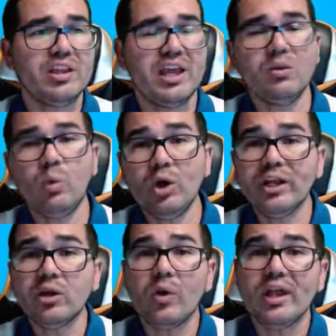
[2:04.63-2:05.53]
and we're gonna
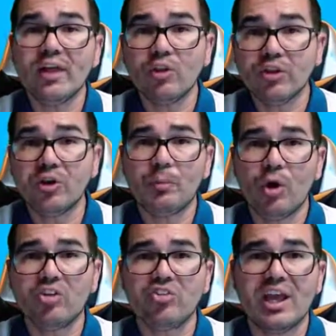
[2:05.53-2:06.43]
create another
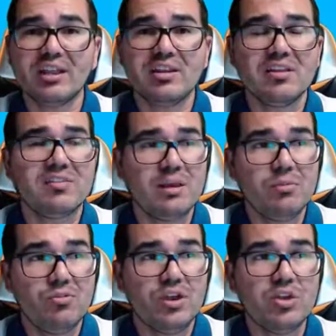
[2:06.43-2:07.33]
project at the same
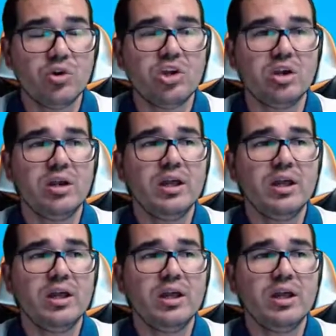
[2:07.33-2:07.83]
video here